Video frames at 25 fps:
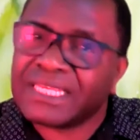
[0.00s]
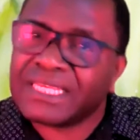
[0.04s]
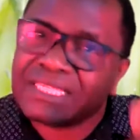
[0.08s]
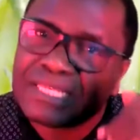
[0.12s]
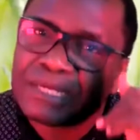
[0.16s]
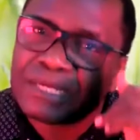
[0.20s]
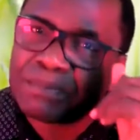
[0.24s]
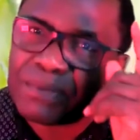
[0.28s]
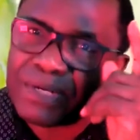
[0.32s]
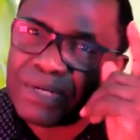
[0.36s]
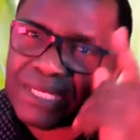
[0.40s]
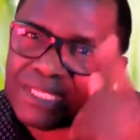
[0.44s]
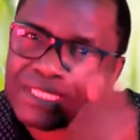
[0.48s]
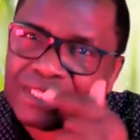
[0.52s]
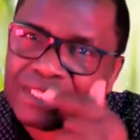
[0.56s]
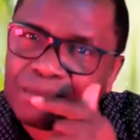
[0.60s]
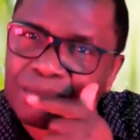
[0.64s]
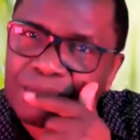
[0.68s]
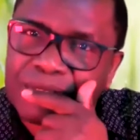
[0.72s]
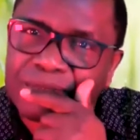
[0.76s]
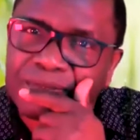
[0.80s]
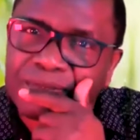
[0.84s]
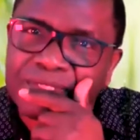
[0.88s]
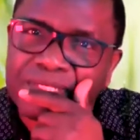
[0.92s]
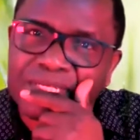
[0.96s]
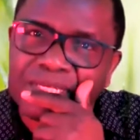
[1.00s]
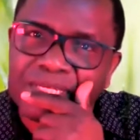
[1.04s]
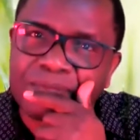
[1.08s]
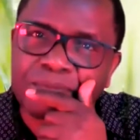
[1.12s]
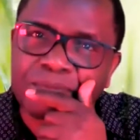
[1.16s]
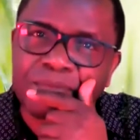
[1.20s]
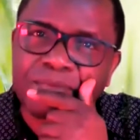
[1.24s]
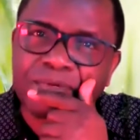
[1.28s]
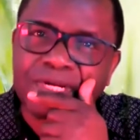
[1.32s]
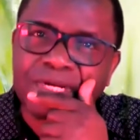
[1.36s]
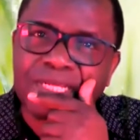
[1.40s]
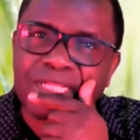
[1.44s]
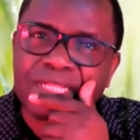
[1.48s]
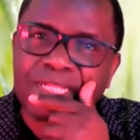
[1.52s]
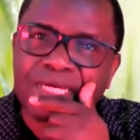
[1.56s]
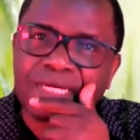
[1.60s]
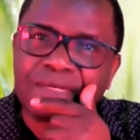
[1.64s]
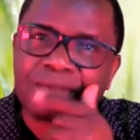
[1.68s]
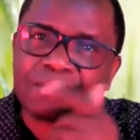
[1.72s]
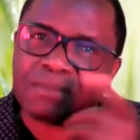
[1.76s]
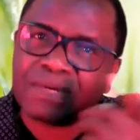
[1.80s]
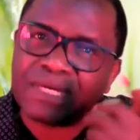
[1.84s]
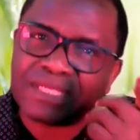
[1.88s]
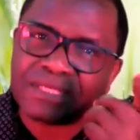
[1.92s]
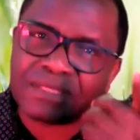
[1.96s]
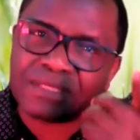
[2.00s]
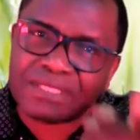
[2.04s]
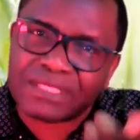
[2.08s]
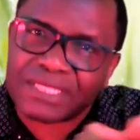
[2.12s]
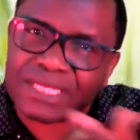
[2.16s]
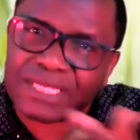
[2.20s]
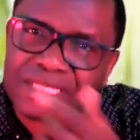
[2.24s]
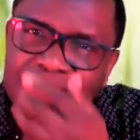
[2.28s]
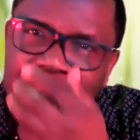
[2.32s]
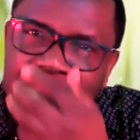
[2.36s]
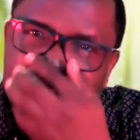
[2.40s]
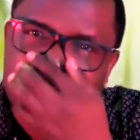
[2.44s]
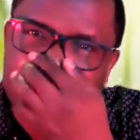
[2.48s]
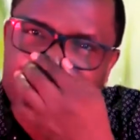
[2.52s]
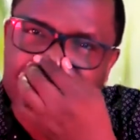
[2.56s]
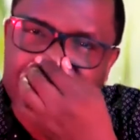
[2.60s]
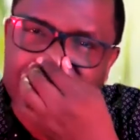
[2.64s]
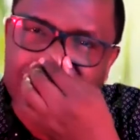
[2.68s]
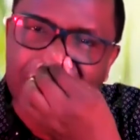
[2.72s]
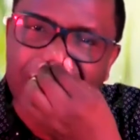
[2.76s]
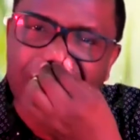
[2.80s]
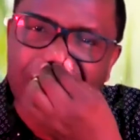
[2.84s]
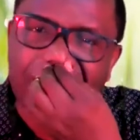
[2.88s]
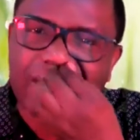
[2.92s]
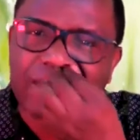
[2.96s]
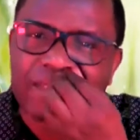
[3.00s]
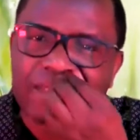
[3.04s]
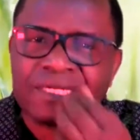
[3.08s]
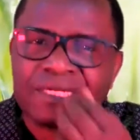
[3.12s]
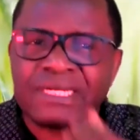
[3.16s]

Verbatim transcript: is a blessing, my dear brother, my dear sister.